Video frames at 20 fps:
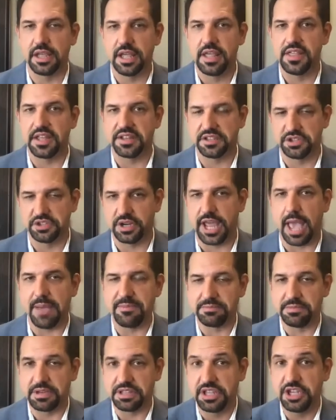that this should happen,
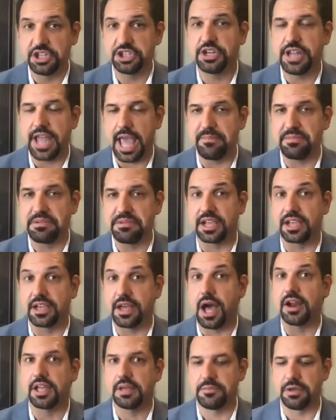but this should happen that God
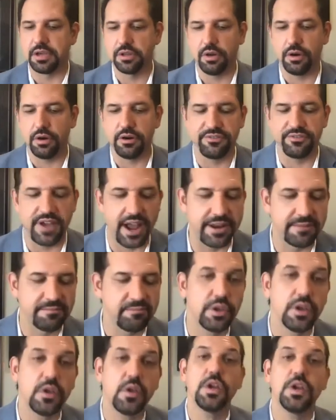could be glorified.
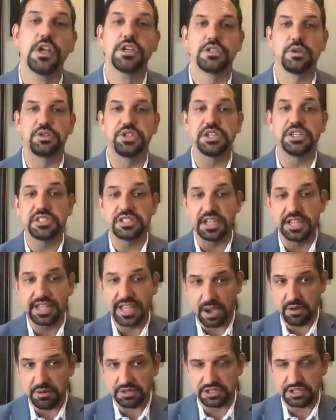So Jesus
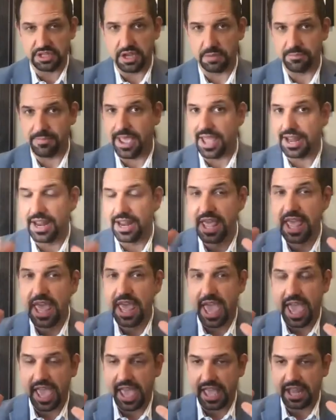encounters the young man,
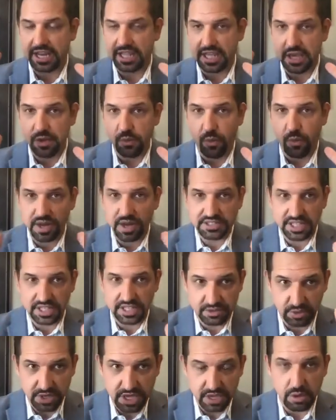and he goes
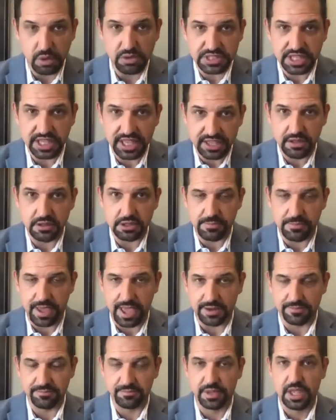to heal the man,
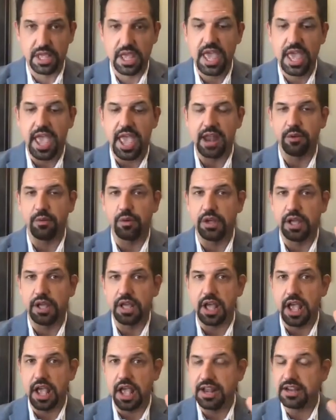and
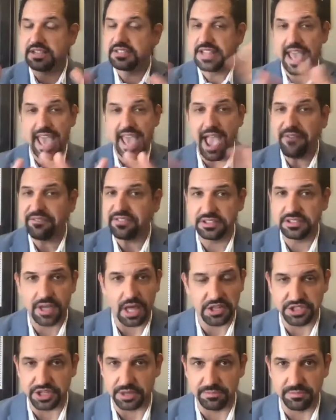he doesn't have to touch
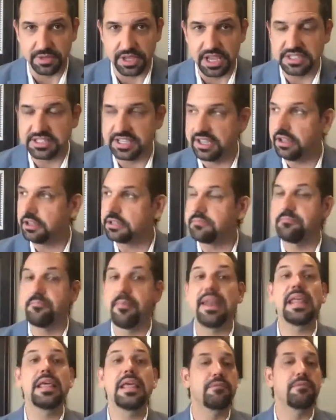him. He's healed many
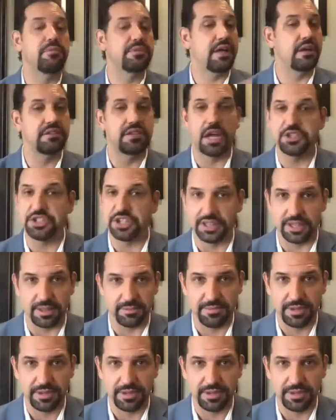people without touching them.